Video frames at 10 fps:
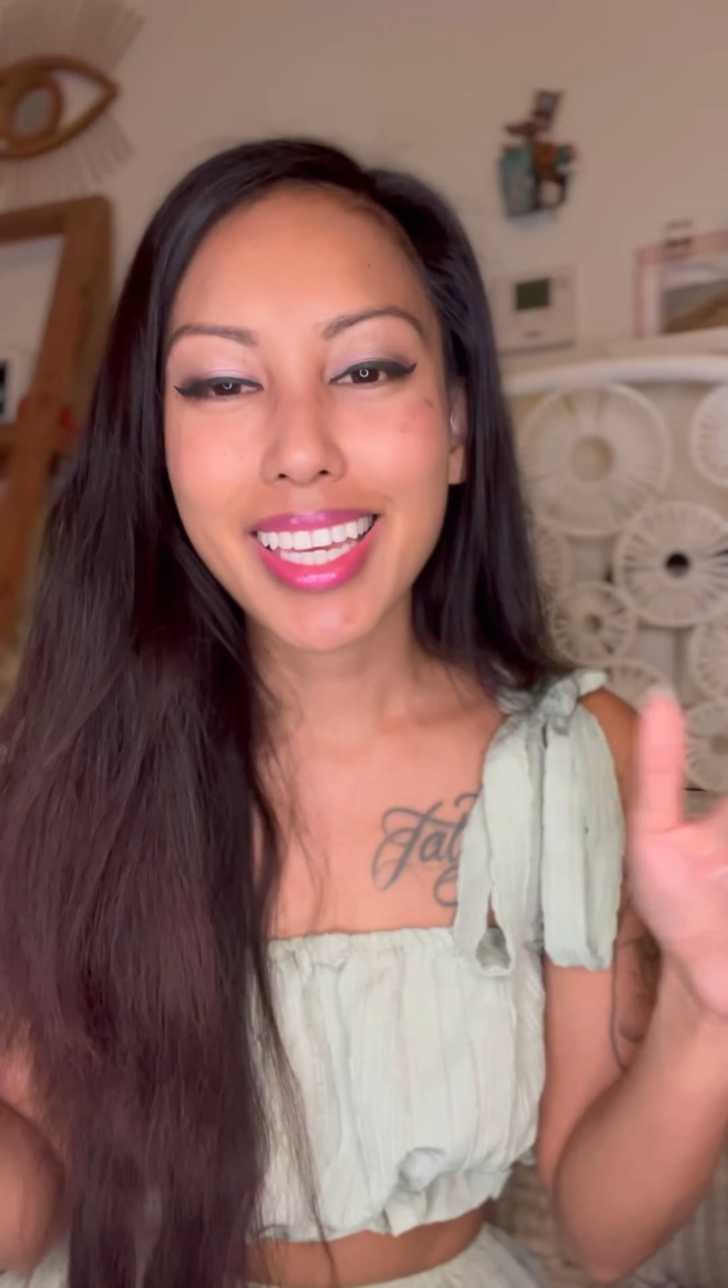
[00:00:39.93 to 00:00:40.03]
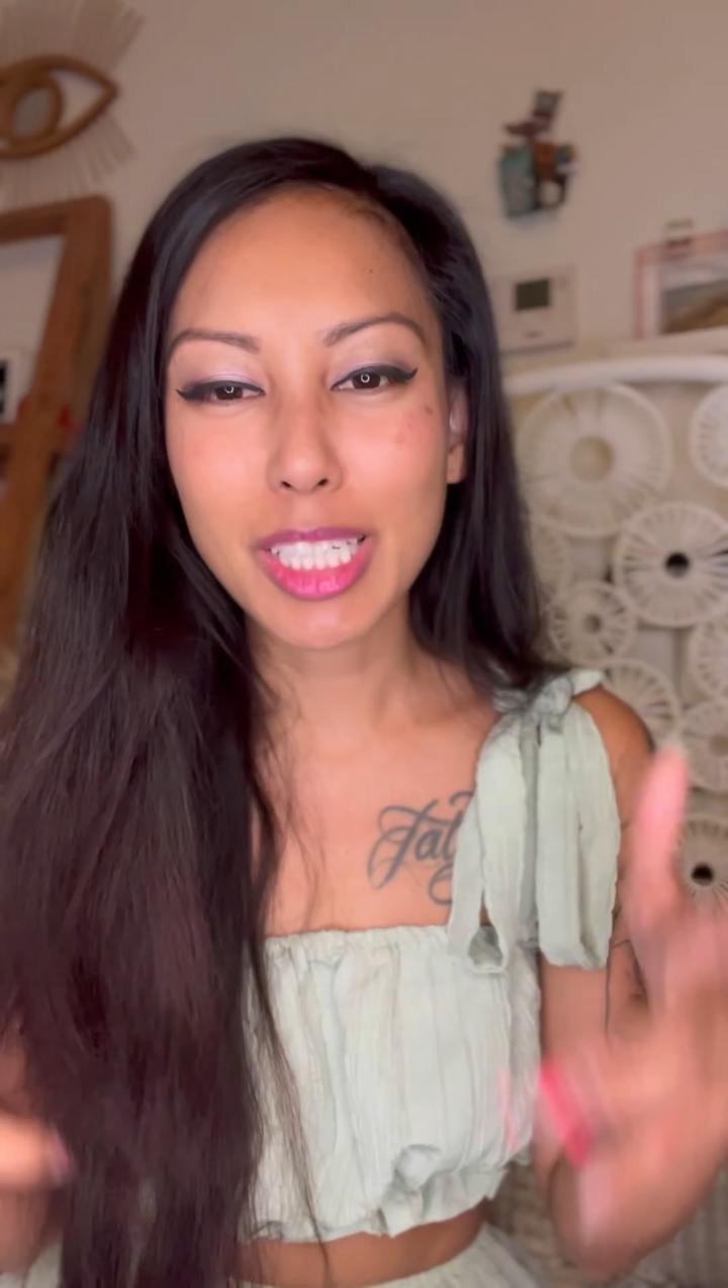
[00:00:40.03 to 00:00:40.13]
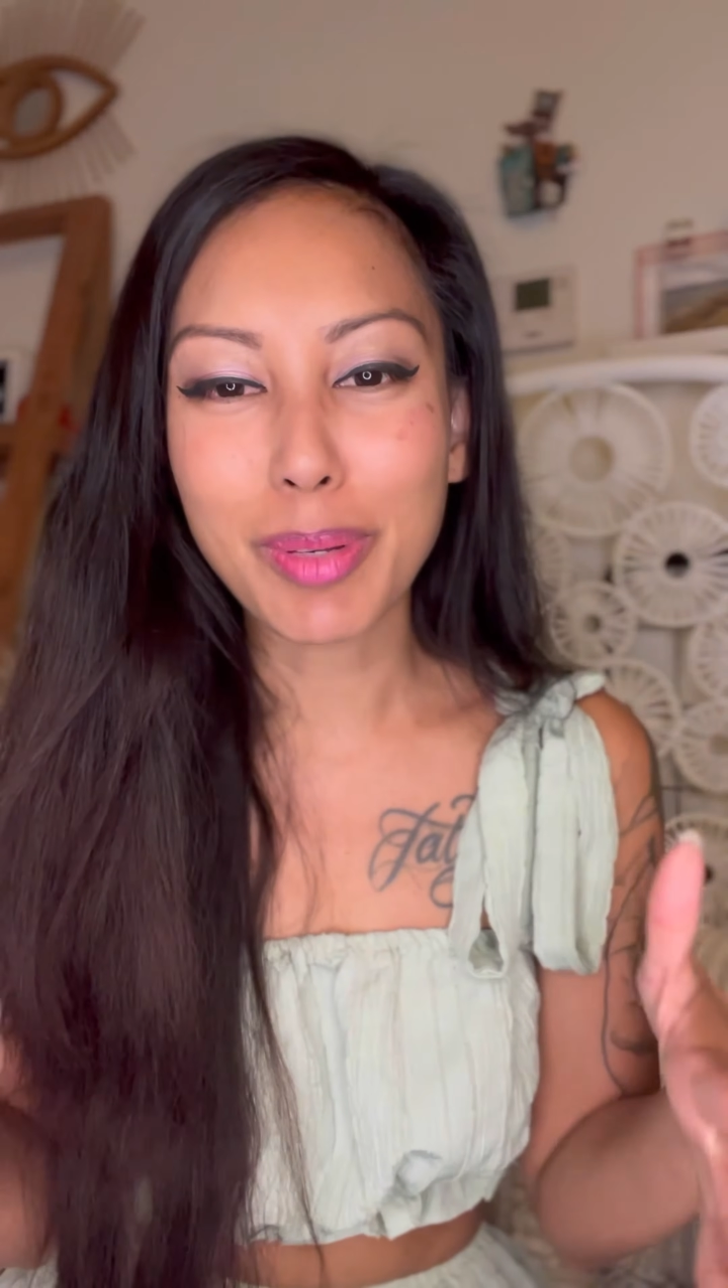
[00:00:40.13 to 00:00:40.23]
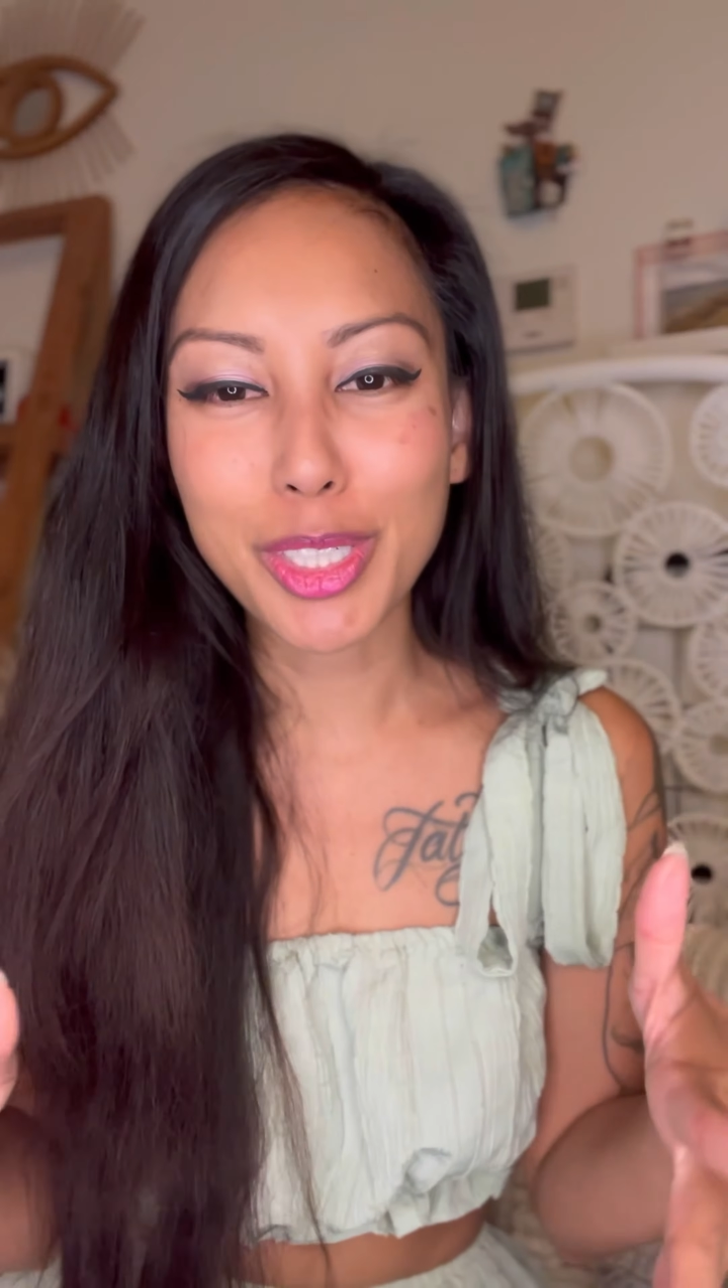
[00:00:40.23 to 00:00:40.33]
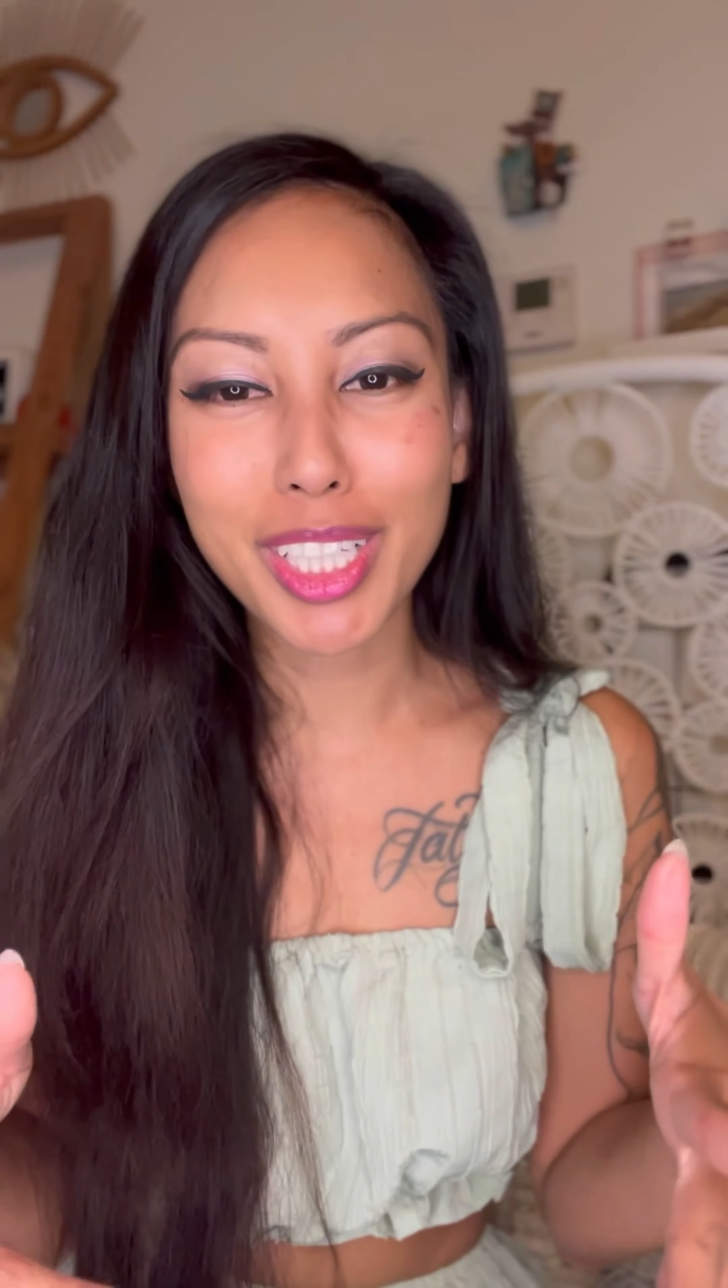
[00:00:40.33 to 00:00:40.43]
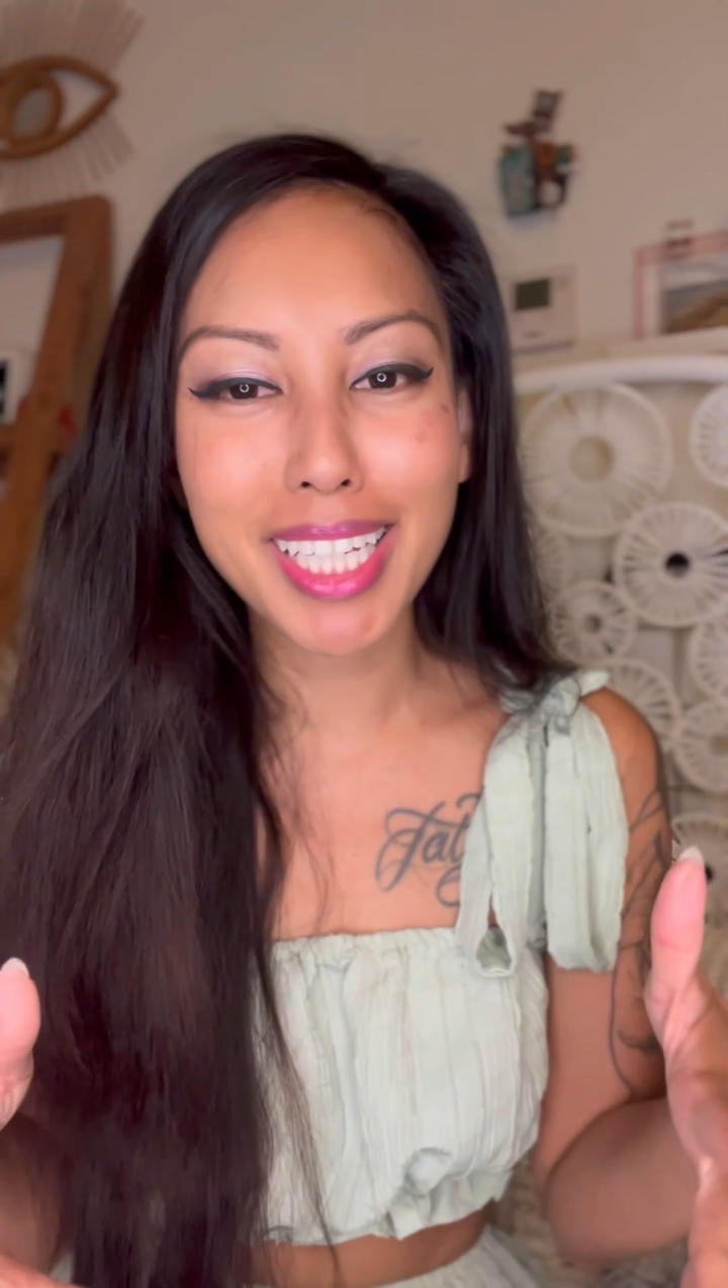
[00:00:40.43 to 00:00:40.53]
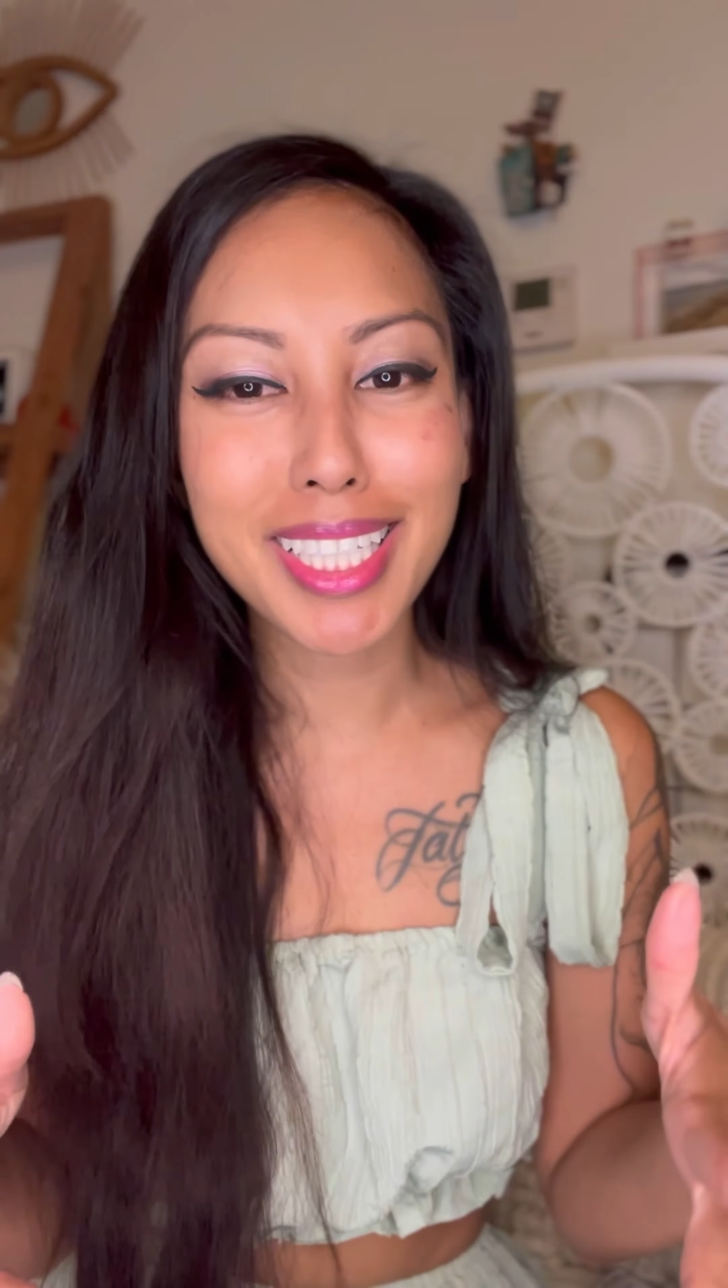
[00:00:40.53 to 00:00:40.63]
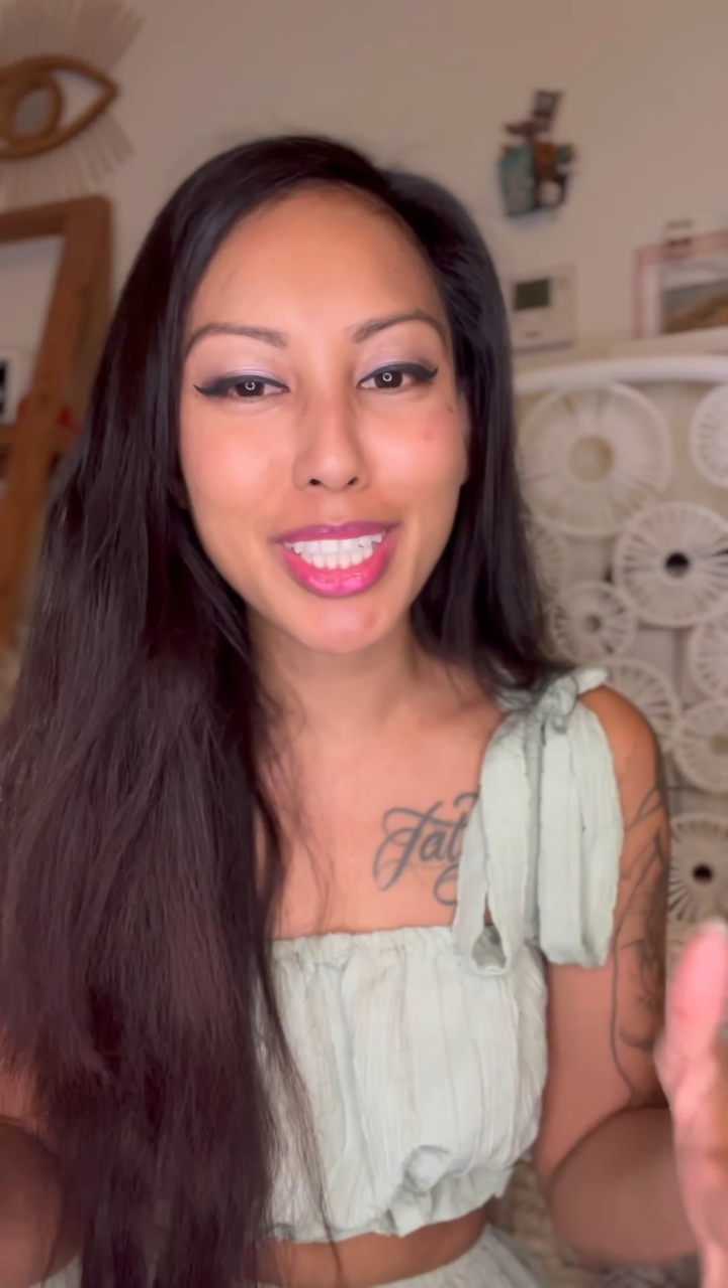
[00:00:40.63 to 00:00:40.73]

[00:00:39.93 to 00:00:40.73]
specializes